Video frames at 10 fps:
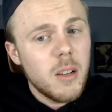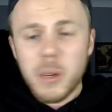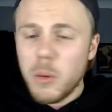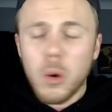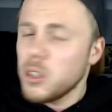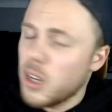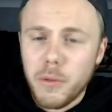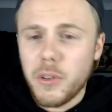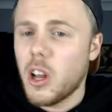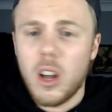But it wasn't a
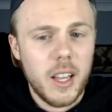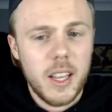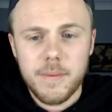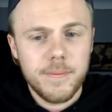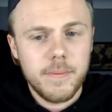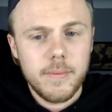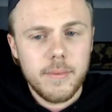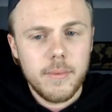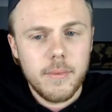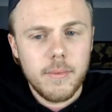finale.
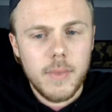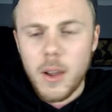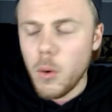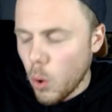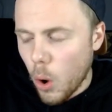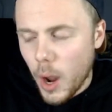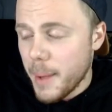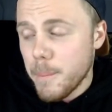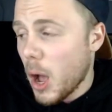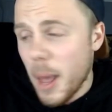
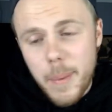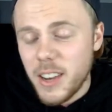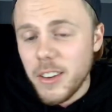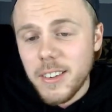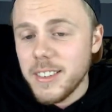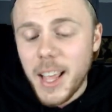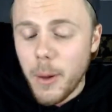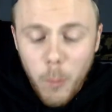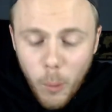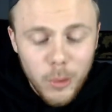In my opinion,
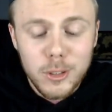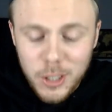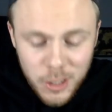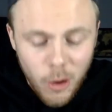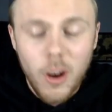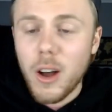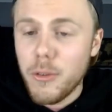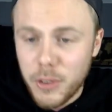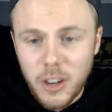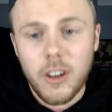it was not a
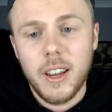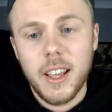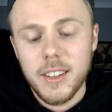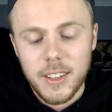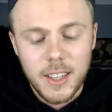finale.